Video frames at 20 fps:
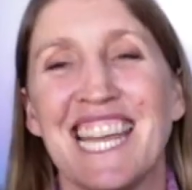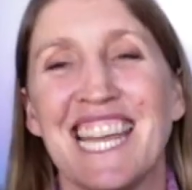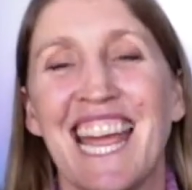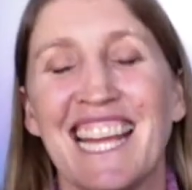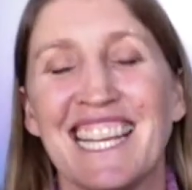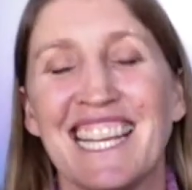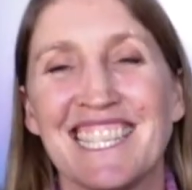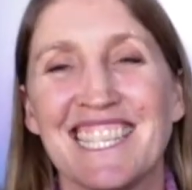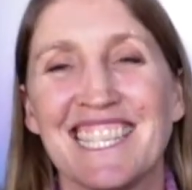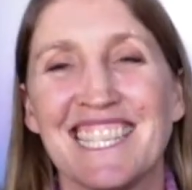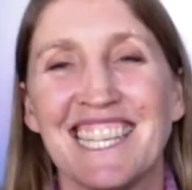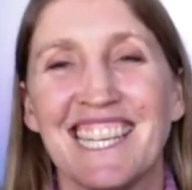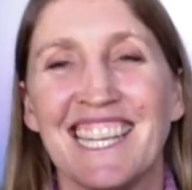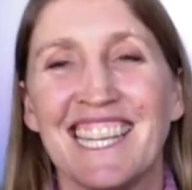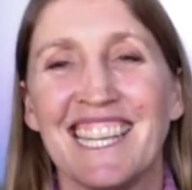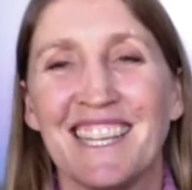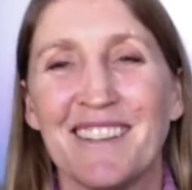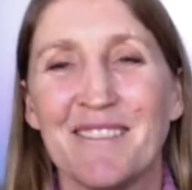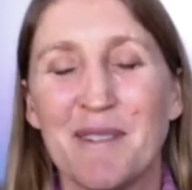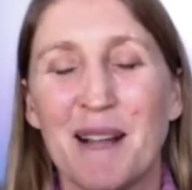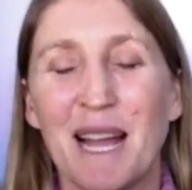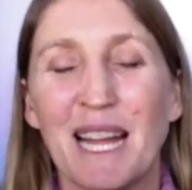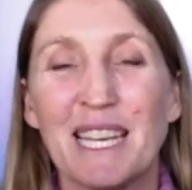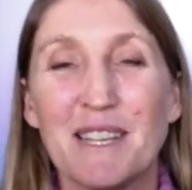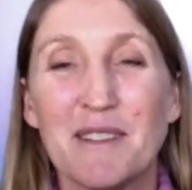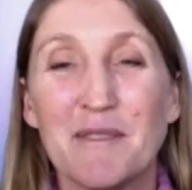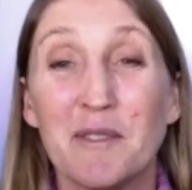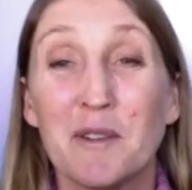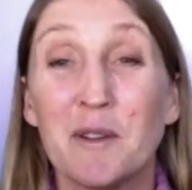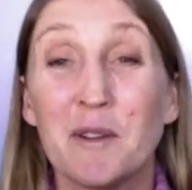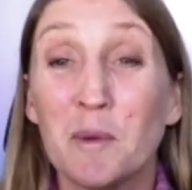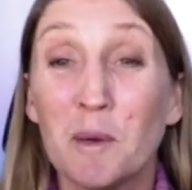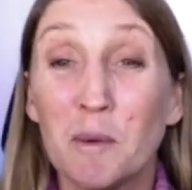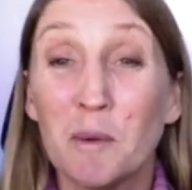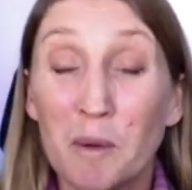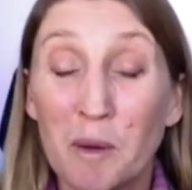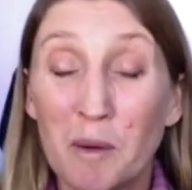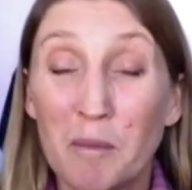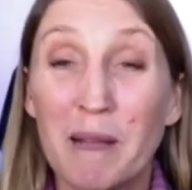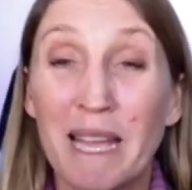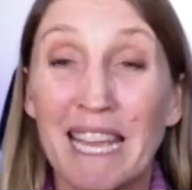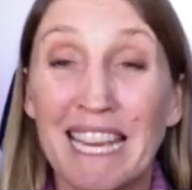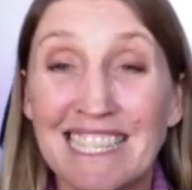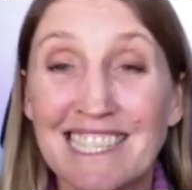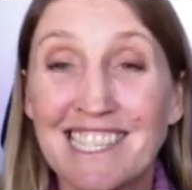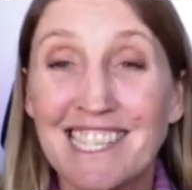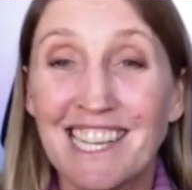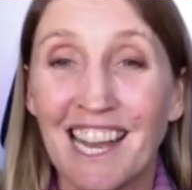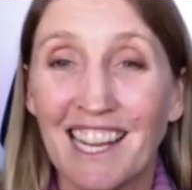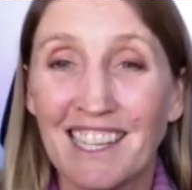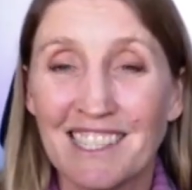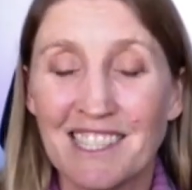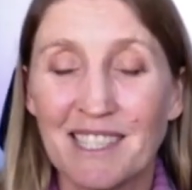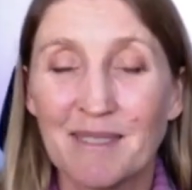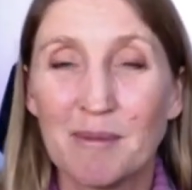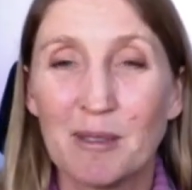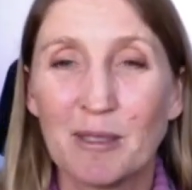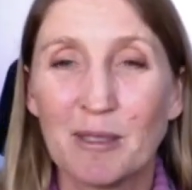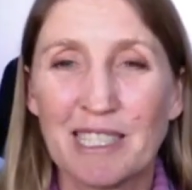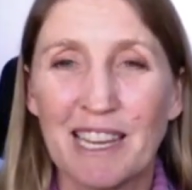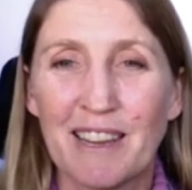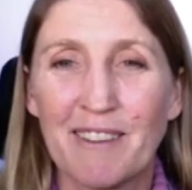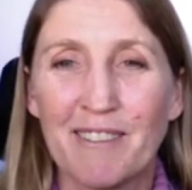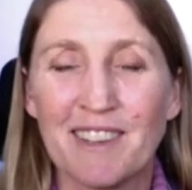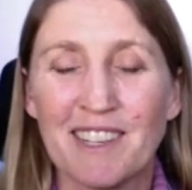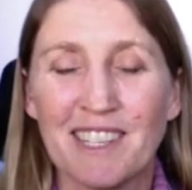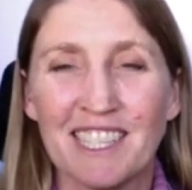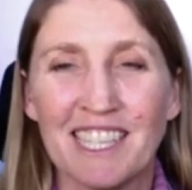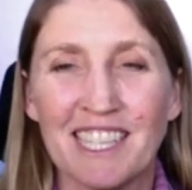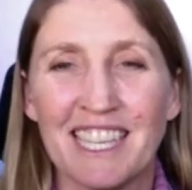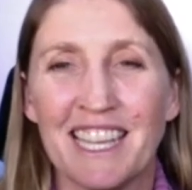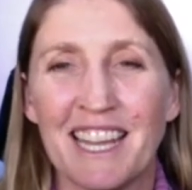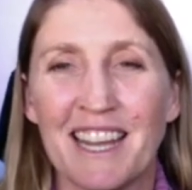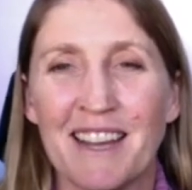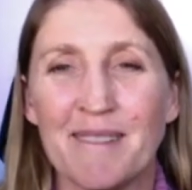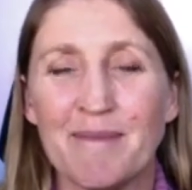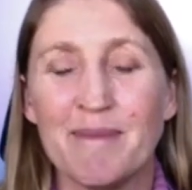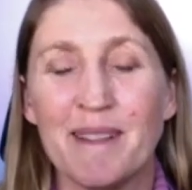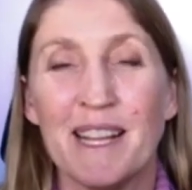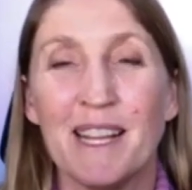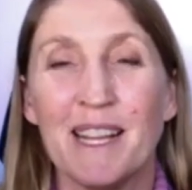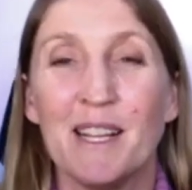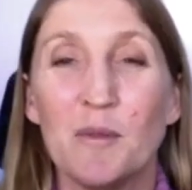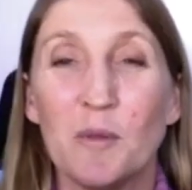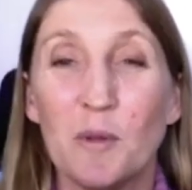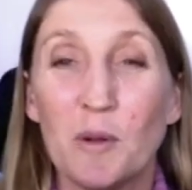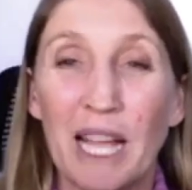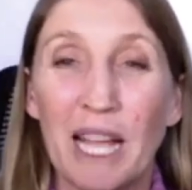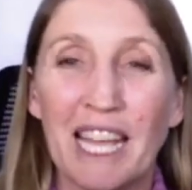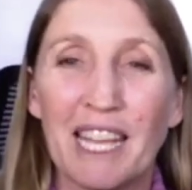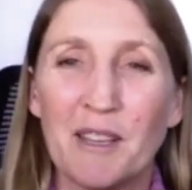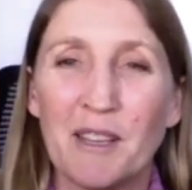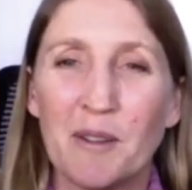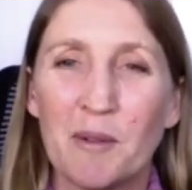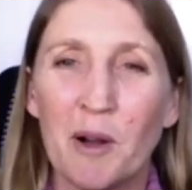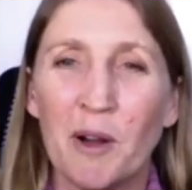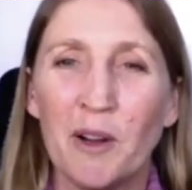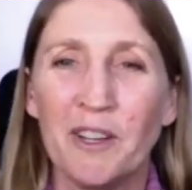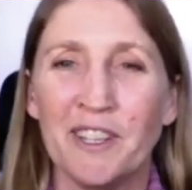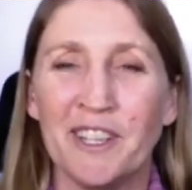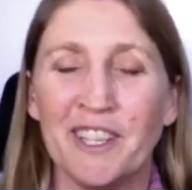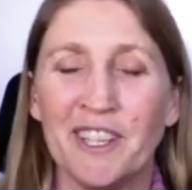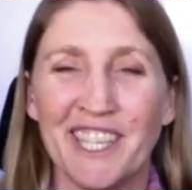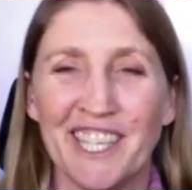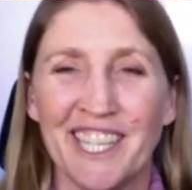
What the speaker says: Fantastic, wonderful. Well, we'll be in touch, and we'll definitely we'll get you on.